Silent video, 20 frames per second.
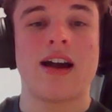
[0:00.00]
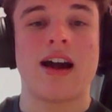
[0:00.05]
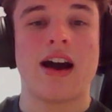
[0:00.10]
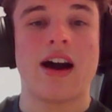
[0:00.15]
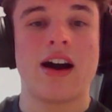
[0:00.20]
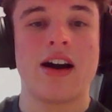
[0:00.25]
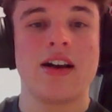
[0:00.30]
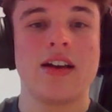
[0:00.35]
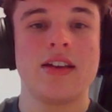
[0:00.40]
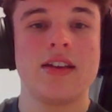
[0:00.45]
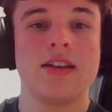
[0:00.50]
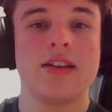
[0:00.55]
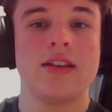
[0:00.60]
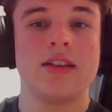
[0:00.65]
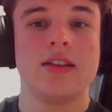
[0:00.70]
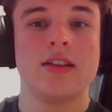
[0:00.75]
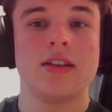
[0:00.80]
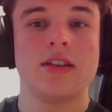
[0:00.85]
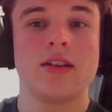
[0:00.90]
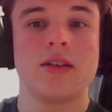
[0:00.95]

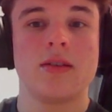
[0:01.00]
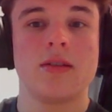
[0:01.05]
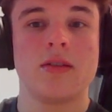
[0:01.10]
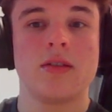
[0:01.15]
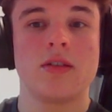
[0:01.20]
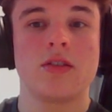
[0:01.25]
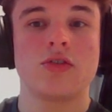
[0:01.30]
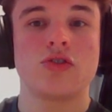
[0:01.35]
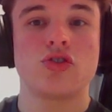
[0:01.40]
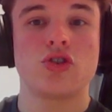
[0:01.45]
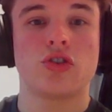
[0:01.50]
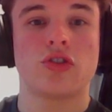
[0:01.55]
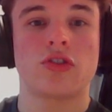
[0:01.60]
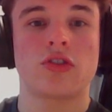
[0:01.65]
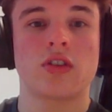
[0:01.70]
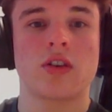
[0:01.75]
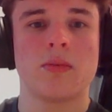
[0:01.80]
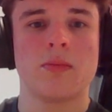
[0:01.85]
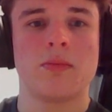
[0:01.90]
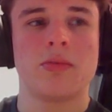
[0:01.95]
I
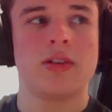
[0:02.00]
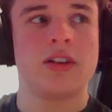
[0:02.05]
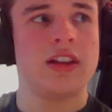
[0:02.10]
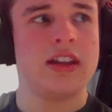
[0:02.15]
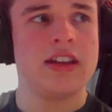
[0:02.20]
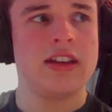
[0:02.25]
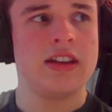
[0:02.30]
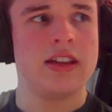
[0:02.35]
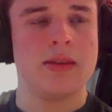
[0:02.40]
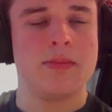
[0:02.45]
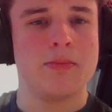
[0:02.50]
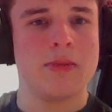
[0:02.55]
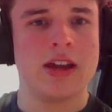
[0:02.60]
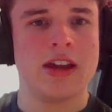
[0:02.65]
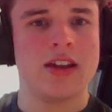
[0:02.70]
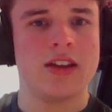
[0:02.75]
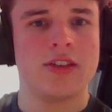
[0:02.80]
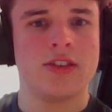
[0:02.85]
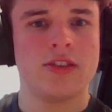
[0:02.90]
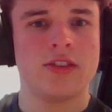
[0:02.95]
just completely
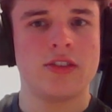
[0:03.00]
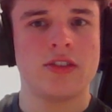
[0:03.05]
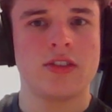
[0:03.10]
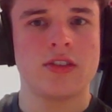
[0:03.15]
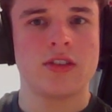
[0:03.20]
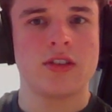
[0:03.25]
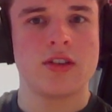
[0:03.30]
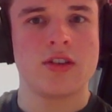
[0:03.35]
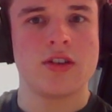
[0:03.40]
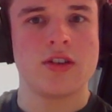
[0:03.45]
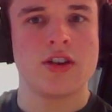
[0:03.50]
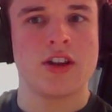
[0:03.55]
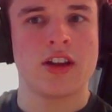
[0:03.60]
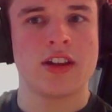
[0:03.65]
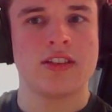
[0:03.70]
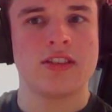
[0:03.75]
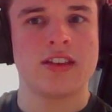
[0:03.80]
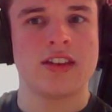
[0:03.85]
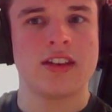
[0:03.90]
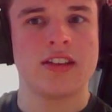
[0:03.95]
missed
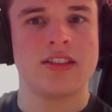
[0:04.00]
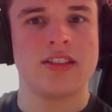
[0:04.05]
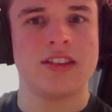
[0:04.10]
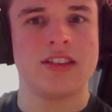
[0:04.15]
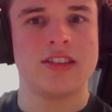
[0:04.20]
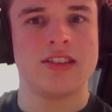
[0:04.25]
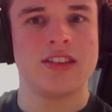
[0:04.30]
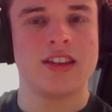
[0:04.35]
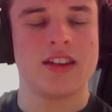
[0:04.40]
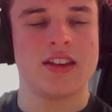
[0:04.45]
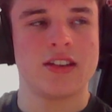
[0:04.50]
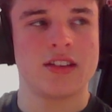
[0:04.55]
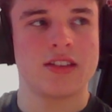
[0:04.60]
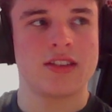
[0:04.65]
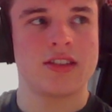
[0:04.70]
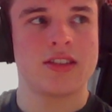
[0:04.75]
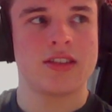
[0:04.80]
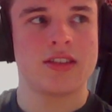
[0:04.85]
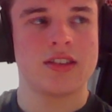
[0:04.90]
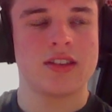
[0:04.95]
knight takes
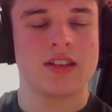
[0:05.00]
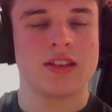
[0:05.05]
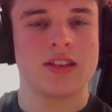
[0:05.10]
e6.